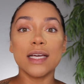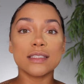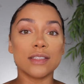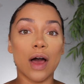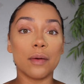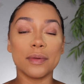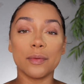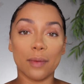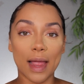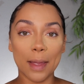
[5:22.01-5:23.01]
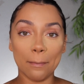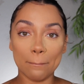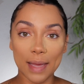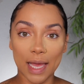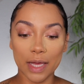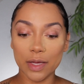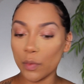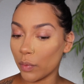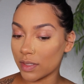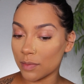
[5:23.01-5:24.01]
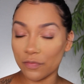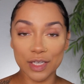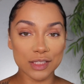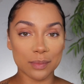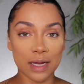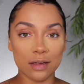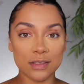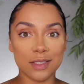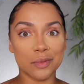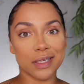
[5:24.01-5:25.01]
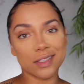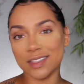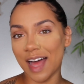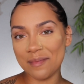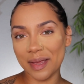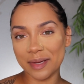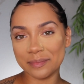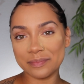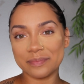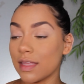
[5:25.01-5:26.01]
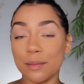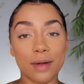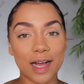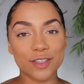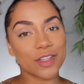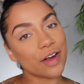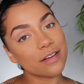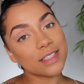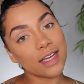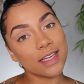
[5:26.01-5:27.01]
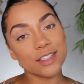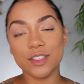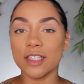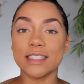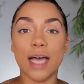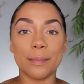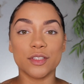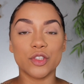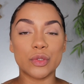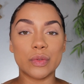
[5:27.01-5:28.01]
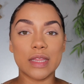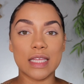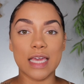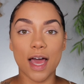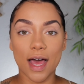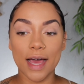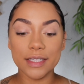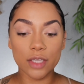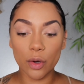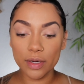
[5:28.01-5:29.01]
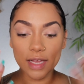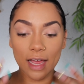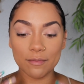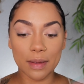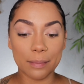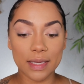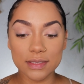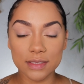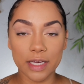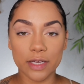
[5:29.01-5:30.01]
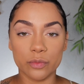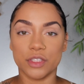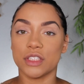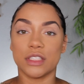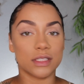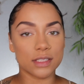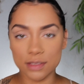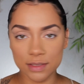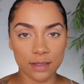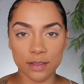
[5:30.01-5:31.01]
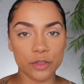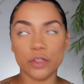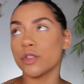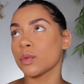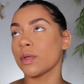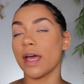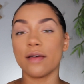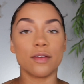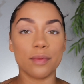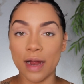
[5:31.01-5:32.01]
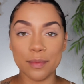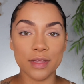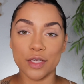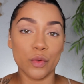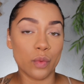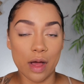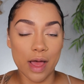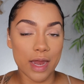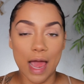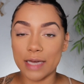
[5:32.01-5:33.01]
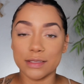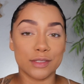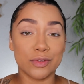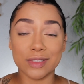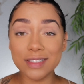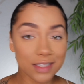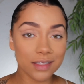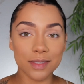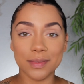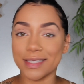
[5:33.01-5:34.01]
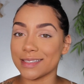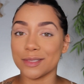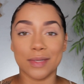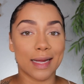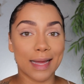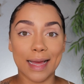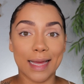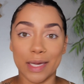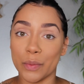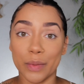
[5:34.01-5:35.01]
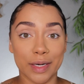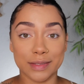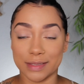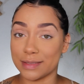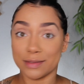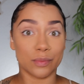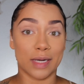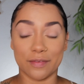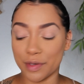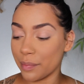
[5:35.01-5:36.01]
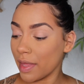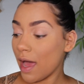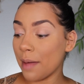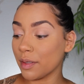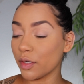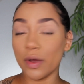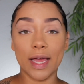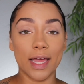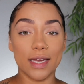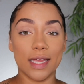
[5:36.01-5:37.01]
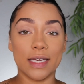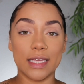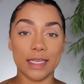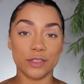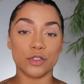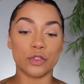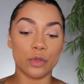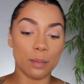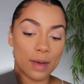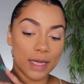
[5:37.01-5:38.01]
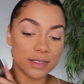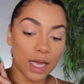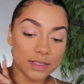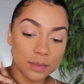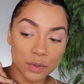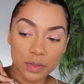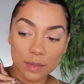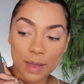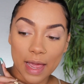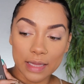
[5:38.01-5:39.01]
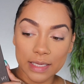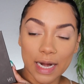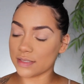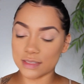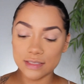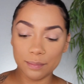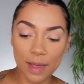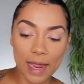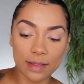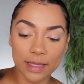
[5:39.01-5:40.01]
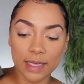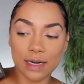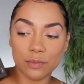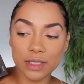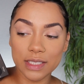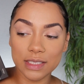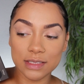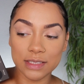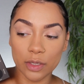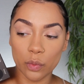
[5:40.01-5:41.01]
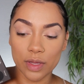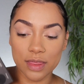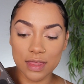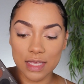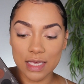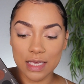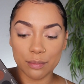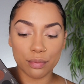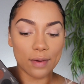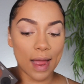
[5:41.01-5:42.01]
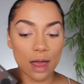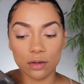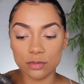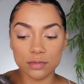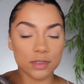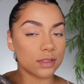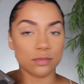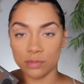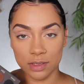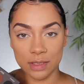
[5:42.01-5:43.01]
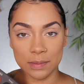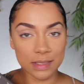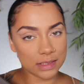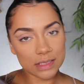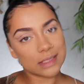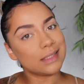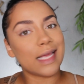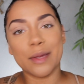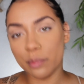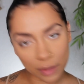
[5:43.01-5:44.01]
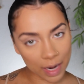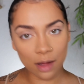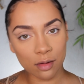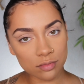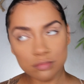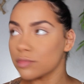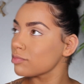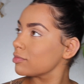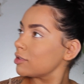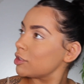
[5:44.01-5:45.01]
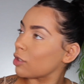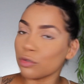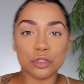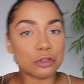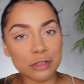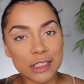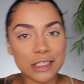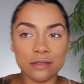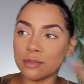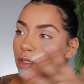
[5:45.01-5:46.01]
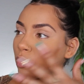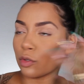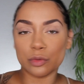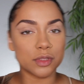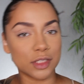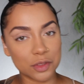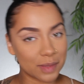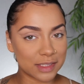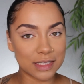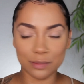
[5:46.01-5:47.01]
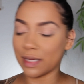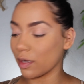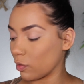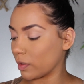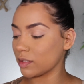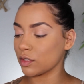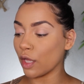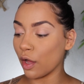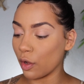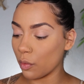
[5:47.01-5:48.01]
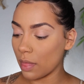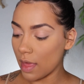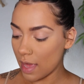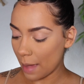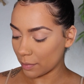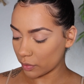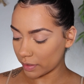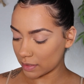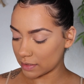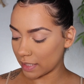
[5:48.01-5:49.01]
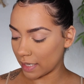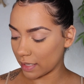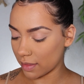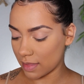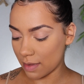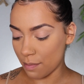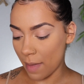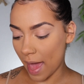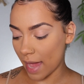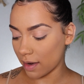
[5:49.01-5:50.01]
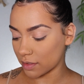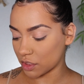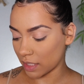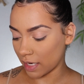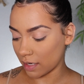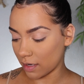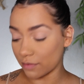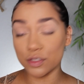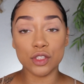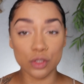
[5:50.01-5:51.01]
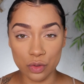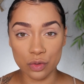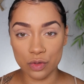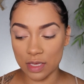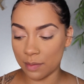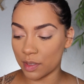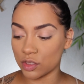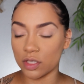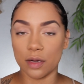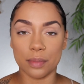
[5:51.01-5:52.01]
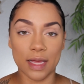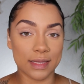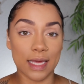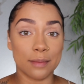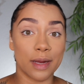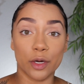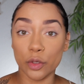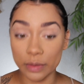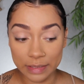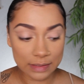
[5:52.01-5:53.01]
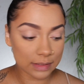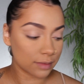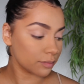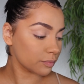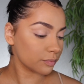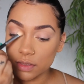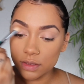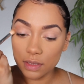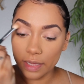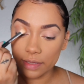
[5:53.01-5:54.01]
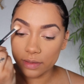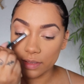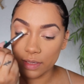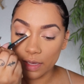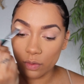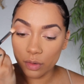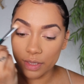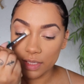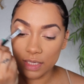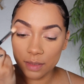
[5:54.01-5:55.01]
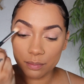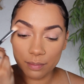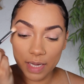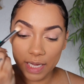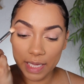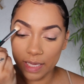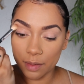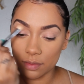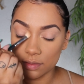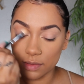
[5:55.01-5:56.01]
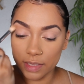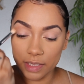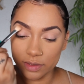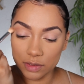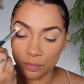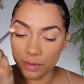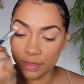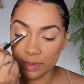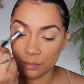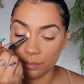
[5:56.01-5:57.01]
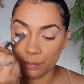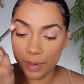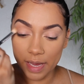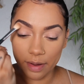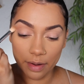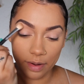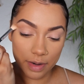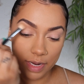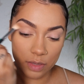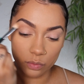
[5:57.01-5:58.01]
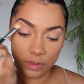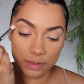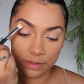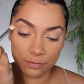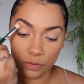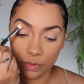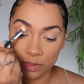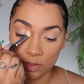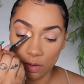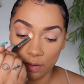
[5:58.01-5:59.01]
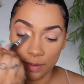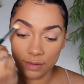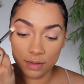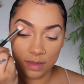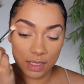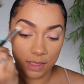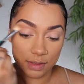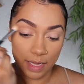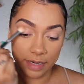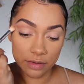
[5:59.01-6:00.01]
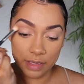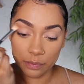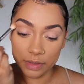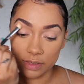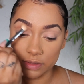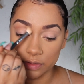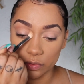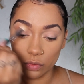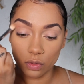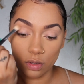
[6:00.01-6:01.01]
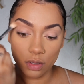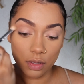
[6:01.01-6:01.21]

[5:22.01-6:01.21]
So I'll be right back with some finished brows, and then we'll get into the eye makeup. The brows are done, so let's hop into the eyes. I already have my base done, which is just concealer. You can use whatever primer that you want. I just use concealer because that's what I got, and it works, and it's whatever. I'm gonna go ahead and get into my Tati Beauty palette. This is the palette, and I'm really gonna stick with the browns, really, because this is a brown sultry little situation that we got going. So I'm gonna go ahead and take the matte shade of Soothe, and I'm gonna start applying that in my crease. Just lightly. I want to keep my lids pretty bare and really focus on the liner that we're gonna do.